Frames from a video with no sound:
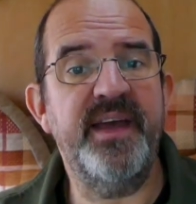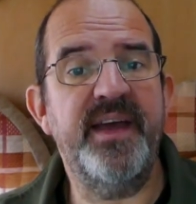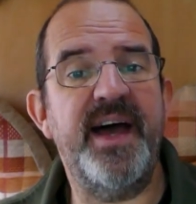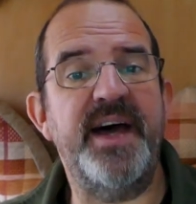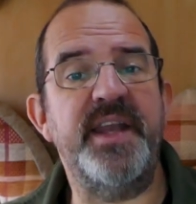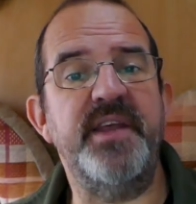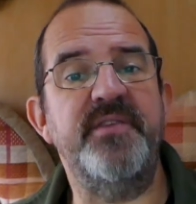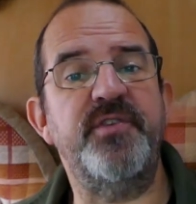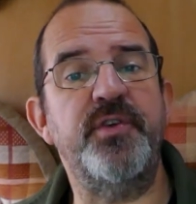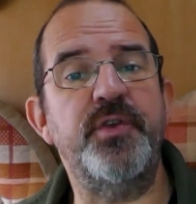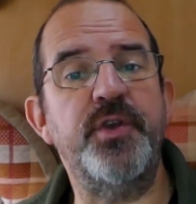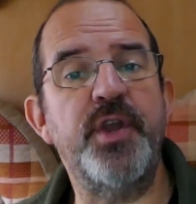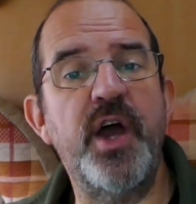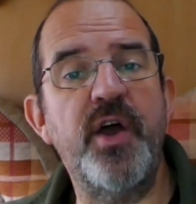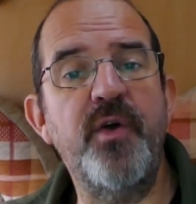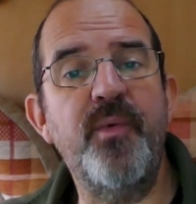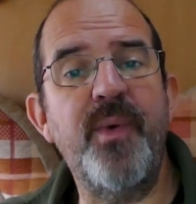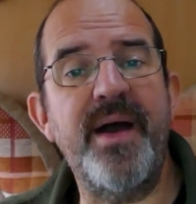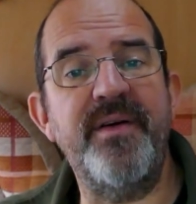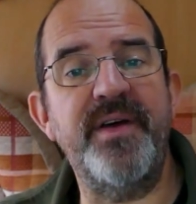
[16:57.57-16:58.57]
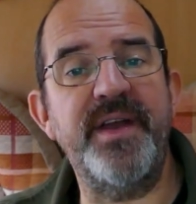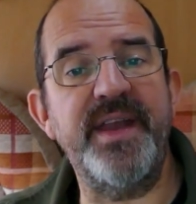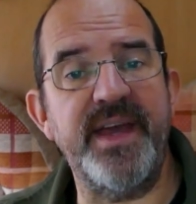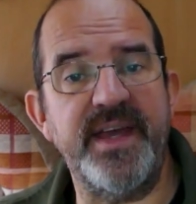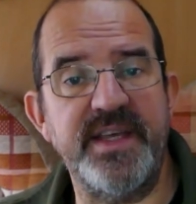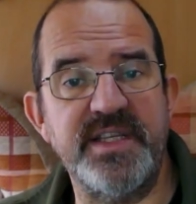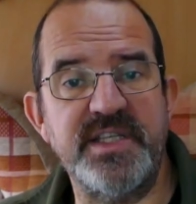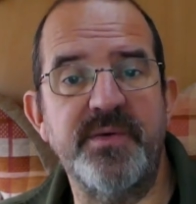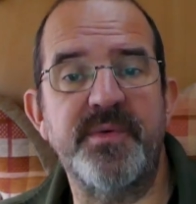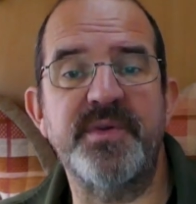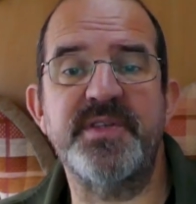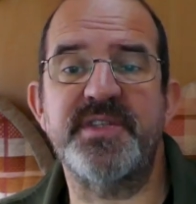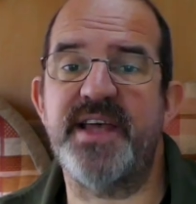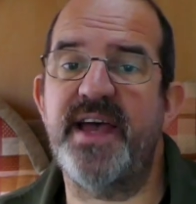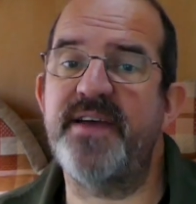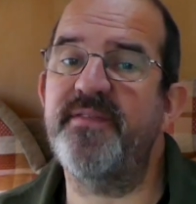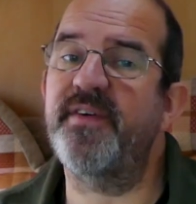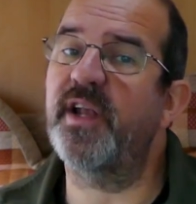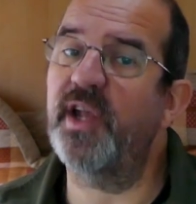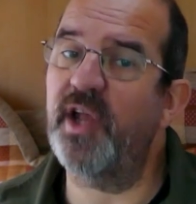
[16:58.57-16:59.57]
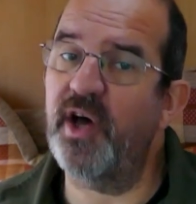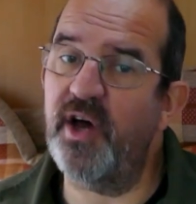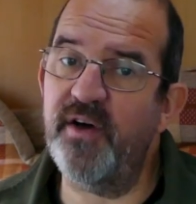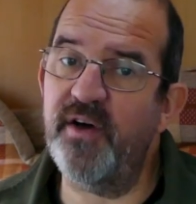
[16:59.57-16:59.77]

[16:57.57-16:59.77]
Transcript: and if you know where it is, it will save a lot